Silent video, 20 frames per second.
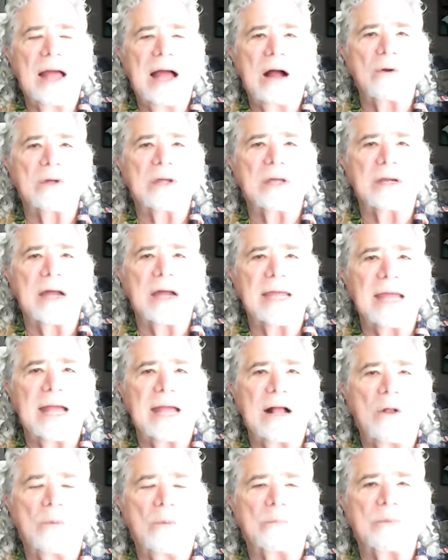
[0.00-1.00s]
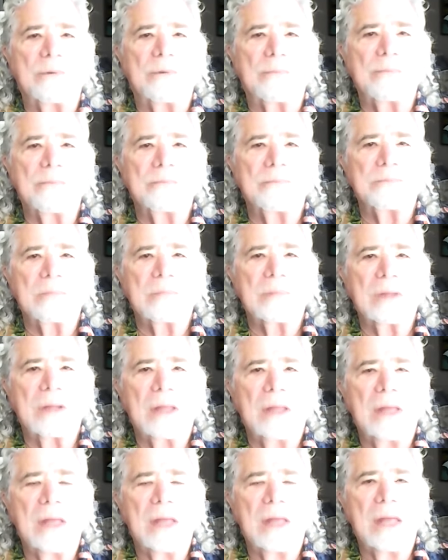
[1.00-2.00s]
How Can I Help?
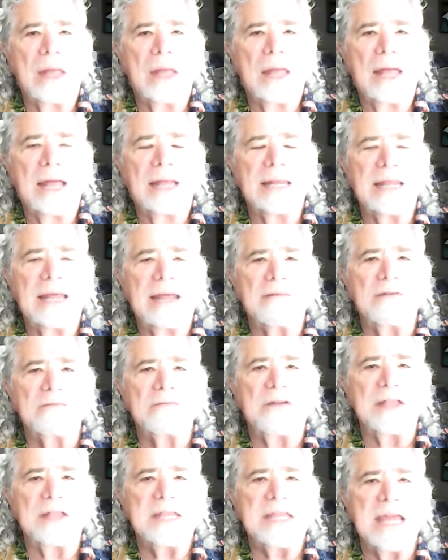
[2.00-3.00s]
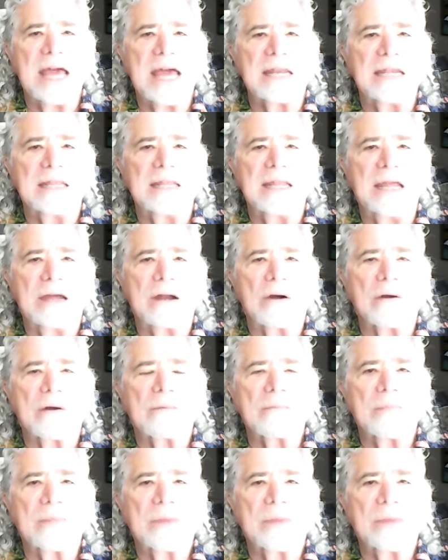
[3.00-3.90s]
And they have a vignette in there